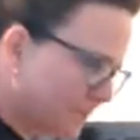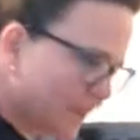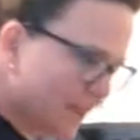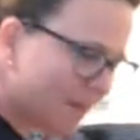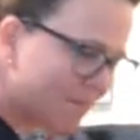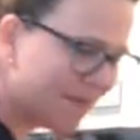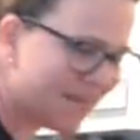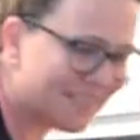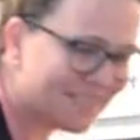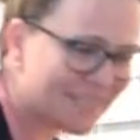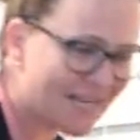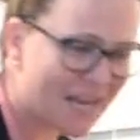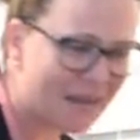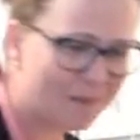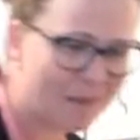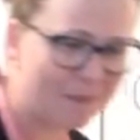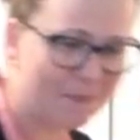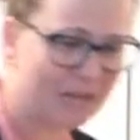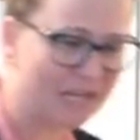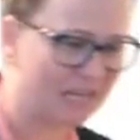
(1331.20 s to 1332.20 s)
In the meantime,
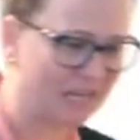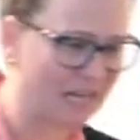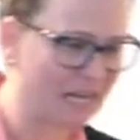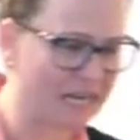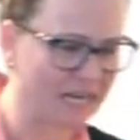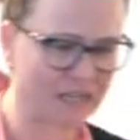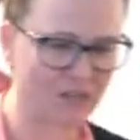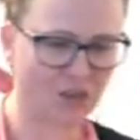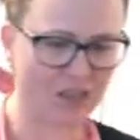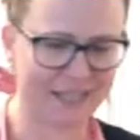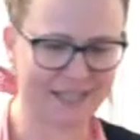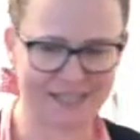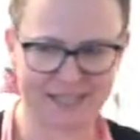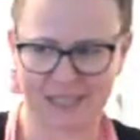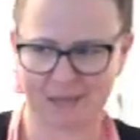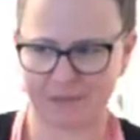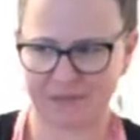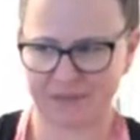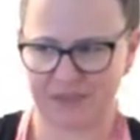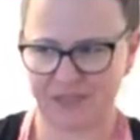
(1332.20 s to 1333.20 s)
I'm going to kind of clean
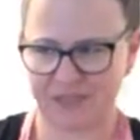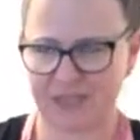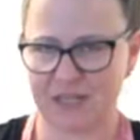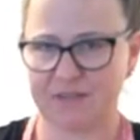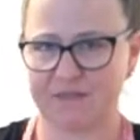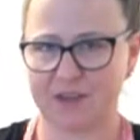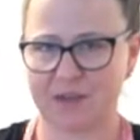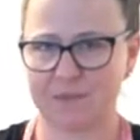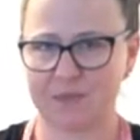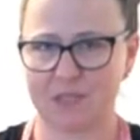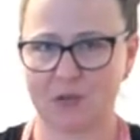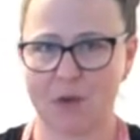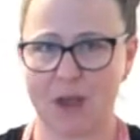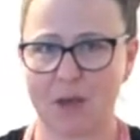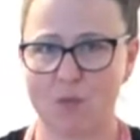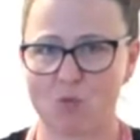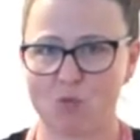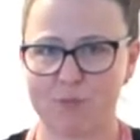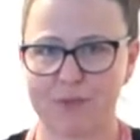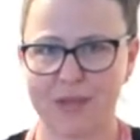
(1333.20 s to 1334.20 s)
some of this stuff up, so I
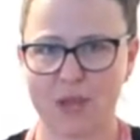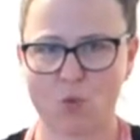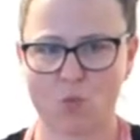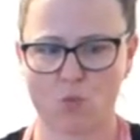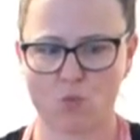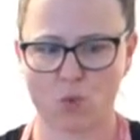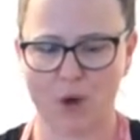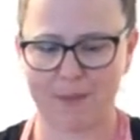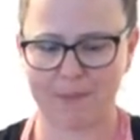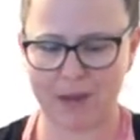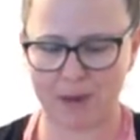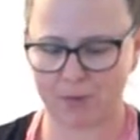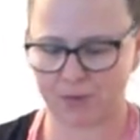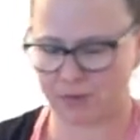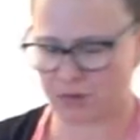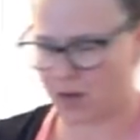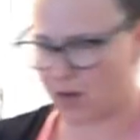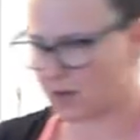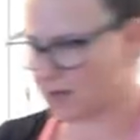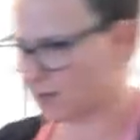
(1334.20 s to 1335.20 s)
will be right back with you
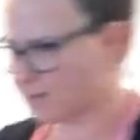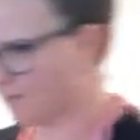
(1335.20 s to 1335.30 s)
guys.